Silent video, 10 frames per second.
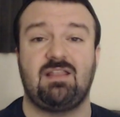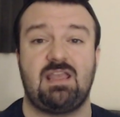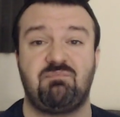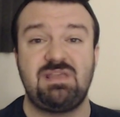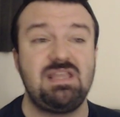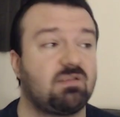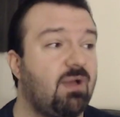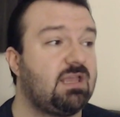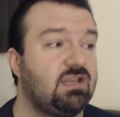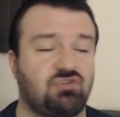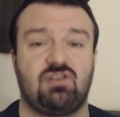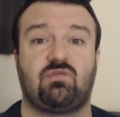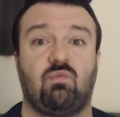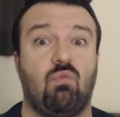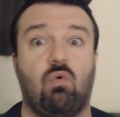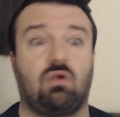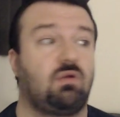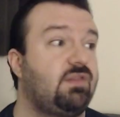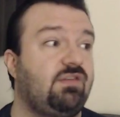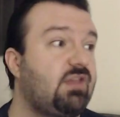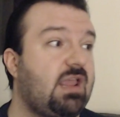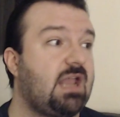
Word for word: Like it piqued my interest more than say